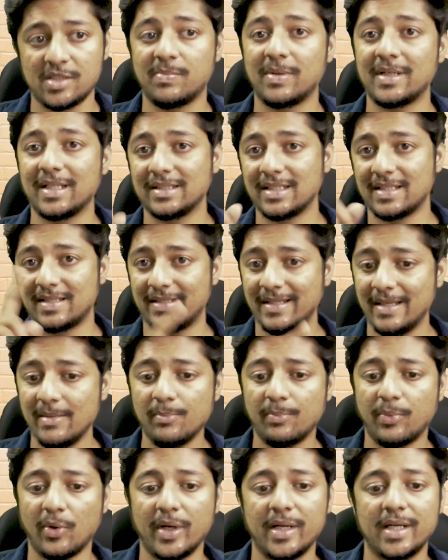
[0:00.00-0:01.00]
But at the
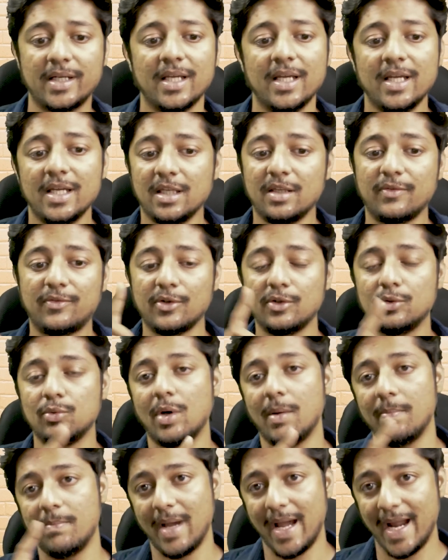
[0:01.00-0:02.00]
same point, if you do
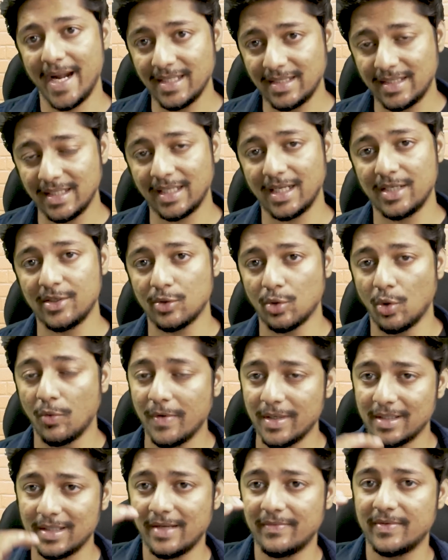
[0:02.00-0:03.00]
a bad thing and you're
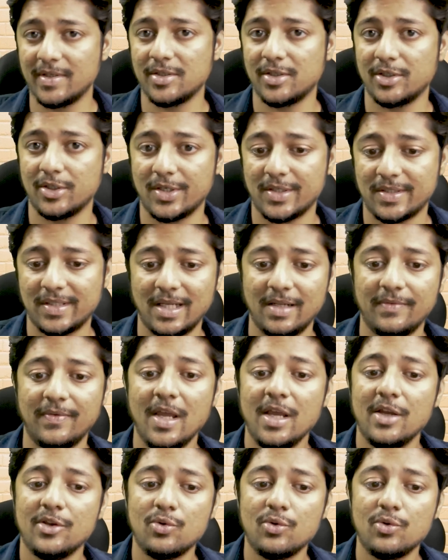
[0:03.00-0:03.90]
over leveraging yourself,